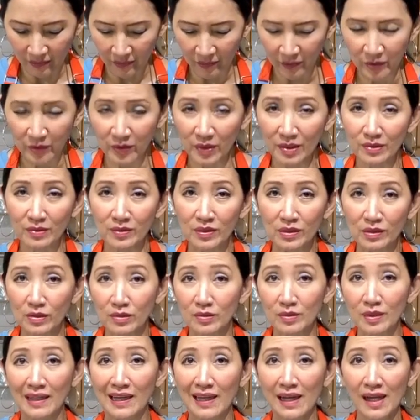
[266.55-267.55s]
Since this
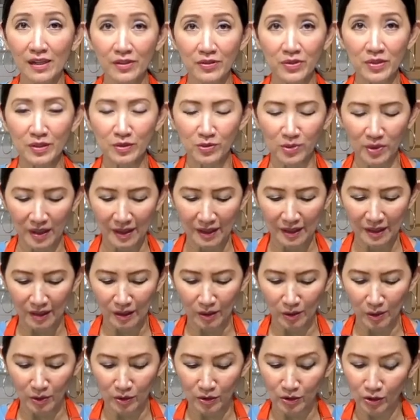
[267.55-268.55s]
is a healthy drink,
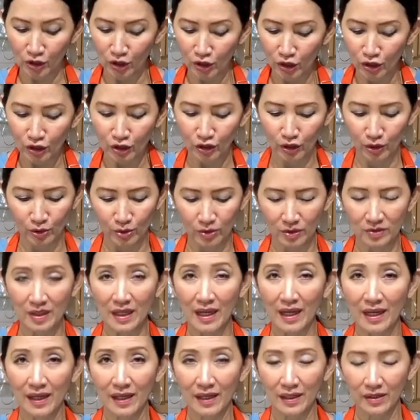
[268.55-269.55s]
you should use
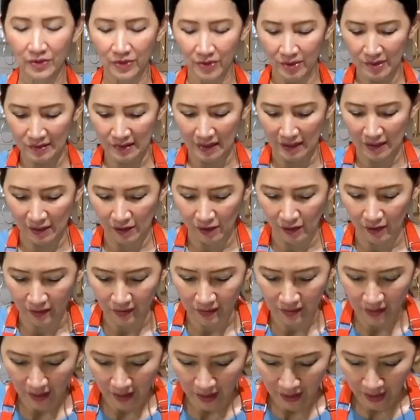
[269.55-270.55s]
healthy
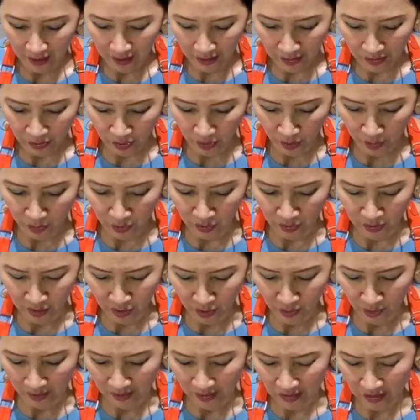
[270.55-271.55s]
sinkers. So I'm using
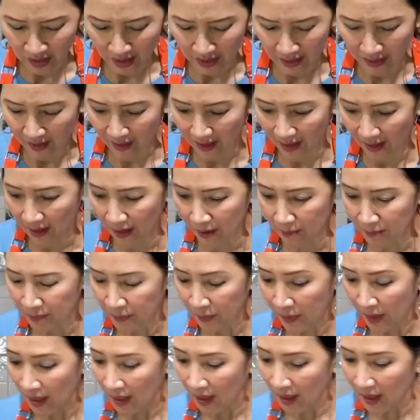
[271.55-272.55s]
grass jelly there,
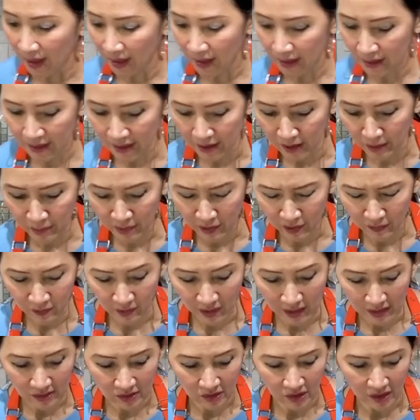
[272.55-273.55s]
a little bit of
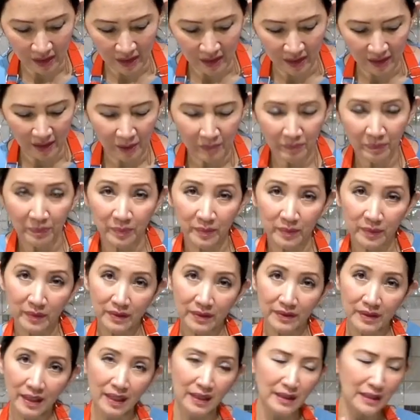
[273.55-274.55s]
grass jelly.
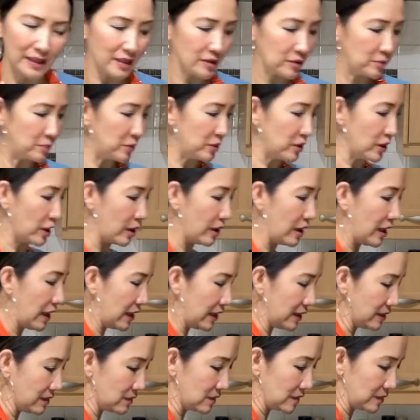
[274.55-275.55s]
Then let's put our
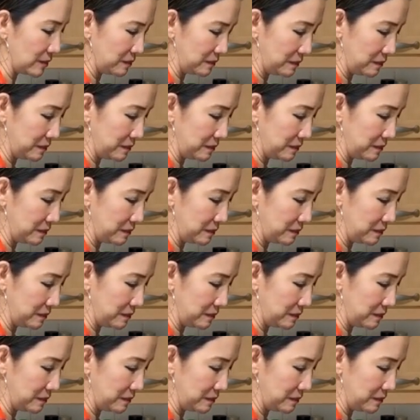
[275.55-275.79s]
ice.